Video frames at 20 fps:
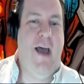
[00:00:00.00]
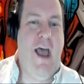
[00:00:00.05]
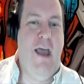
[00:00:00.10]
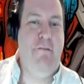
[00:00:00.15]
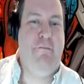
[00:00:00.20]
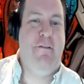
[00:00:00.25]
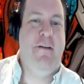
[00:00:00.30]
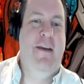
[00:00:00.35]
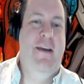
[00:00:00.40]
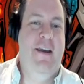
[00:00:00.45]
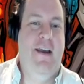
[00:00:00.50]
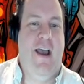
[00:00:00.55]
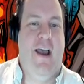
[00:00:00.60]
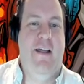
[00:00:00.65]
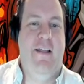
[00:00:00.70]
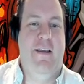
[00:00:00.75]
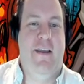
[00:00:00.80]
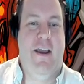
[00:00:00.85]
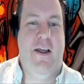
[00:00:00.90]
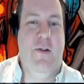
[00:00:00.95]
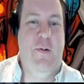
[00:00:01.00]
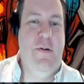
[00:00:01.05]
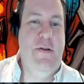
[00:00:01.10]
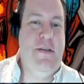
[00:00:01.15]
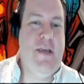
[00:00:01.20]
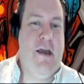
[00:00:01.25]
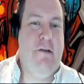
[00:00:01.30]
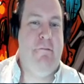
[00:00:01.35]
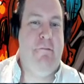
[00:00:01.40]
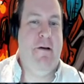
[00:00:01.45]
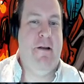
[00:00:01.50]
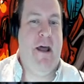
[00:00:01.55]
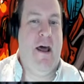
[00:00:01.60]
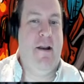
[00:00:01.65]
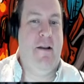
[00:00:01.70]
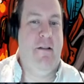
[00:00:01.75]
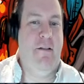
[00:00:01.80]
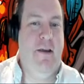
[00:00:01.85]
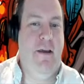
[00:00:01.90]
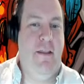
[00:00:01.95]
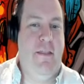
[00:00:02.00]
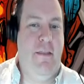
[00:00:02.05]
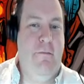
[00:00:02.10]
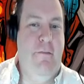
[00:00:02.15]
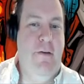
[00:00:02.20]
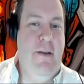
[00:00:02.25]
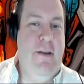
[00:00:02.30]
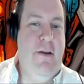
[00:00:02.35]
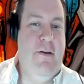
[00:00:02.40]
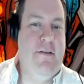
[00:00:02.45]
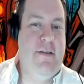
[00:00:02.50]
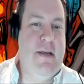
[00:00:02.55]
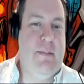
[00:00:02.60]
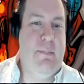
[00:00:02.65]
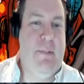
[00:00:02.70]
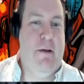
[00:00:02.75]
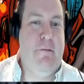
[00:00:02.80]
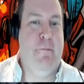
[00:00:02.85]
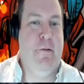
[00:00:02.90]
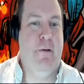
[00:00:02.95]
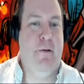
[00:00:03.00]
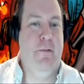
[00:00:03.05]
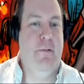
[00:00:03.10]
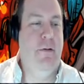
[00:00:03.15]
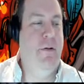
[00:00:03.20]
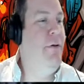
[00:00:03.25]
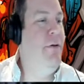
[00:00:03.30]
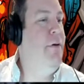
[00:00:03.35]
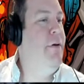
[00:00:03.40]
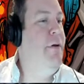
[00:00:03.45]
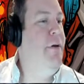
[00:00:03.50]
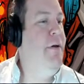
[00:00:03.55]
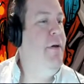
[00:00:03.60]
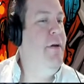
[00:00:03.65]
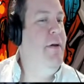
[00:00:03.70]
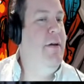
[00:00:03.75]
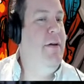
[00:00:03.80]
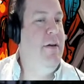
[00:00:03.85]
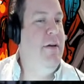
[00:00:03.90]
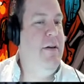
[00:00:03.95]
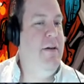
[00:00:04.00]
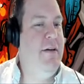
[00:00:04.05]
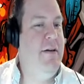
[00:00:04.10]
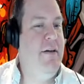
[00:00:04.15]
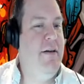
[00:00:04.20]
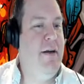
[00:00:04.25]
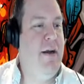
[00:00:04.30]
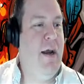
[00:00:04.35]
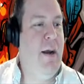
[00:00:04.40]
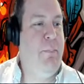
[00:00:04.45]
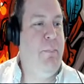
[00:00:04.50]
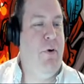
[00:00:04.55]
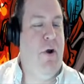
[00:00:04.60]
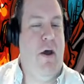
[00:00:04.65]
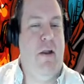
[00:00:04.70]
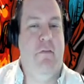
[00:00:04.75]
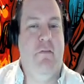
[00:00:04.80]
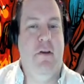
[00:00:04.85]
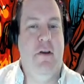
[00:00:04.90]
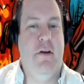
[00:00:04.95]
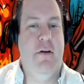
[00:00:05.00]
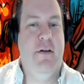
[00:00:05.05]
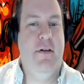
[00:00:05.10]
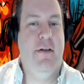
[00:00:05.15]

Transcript: I, I like Eloise. I found how to like the videos on my phone. I'm proud of you.